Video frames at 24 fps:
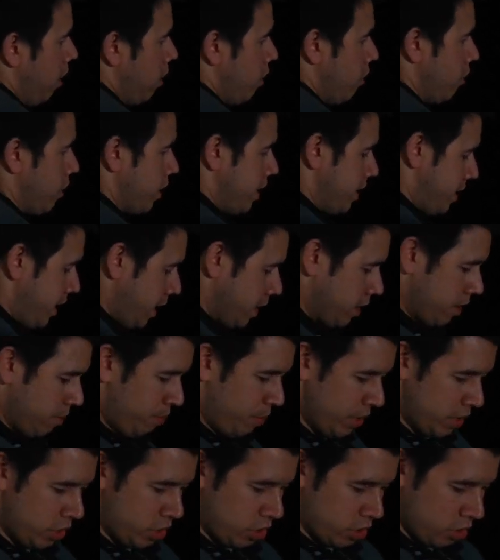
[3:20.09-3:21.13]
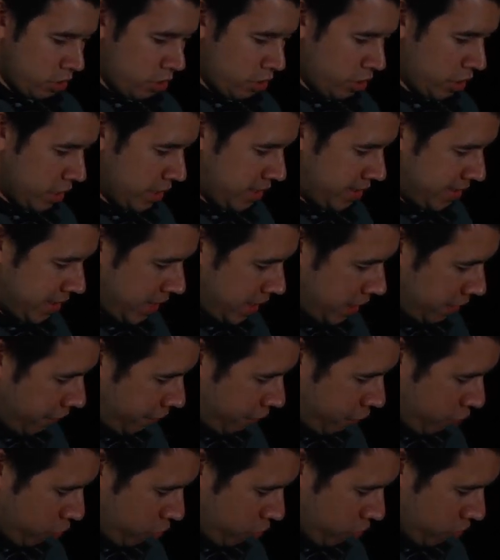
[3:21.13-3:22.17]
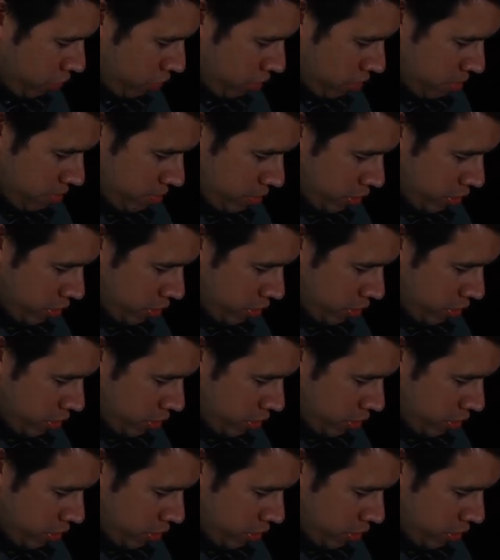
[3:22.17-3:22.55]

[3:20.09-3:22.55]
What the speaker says: you're going to take the picture, you're going to set it for,